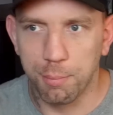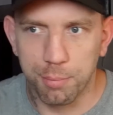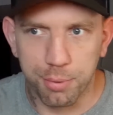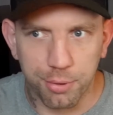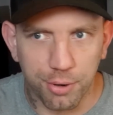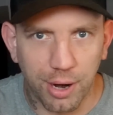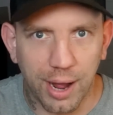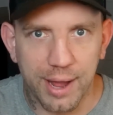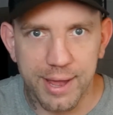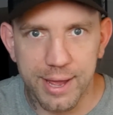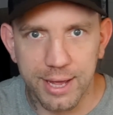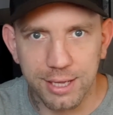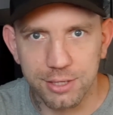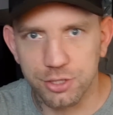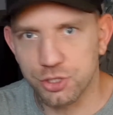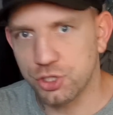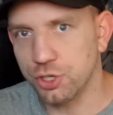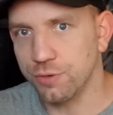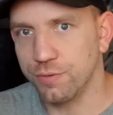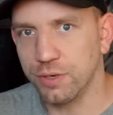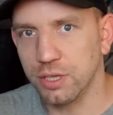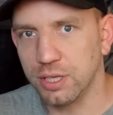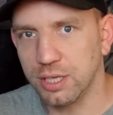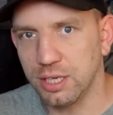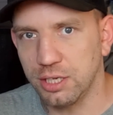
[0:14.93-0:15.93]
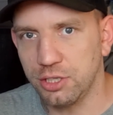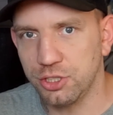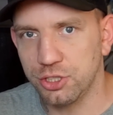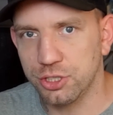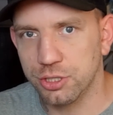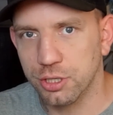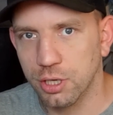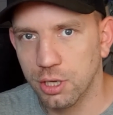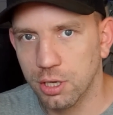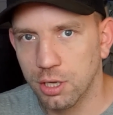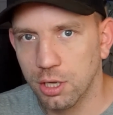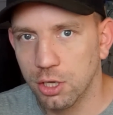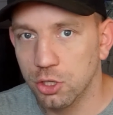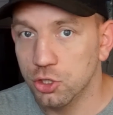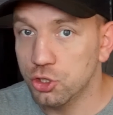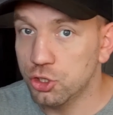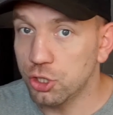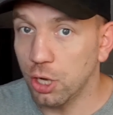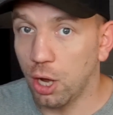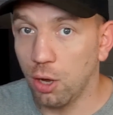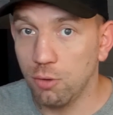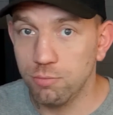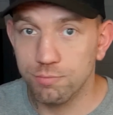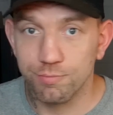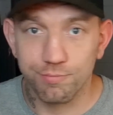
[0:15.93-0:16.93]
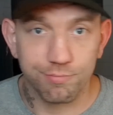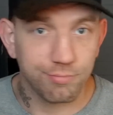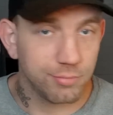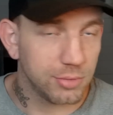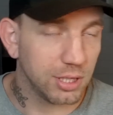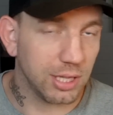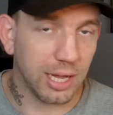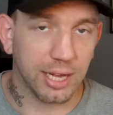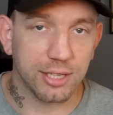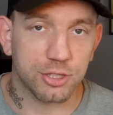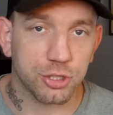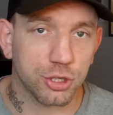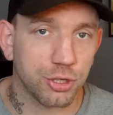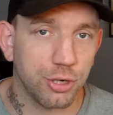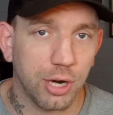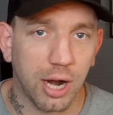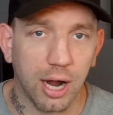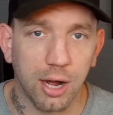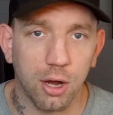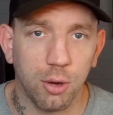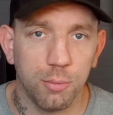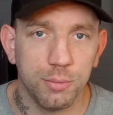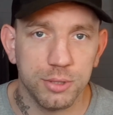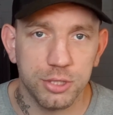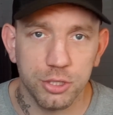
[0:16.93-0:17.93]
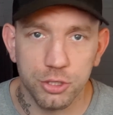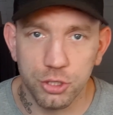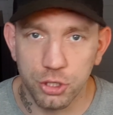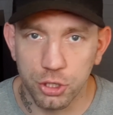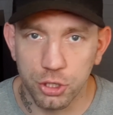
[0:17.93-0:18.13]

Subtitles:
prior to release. So let's crack on with the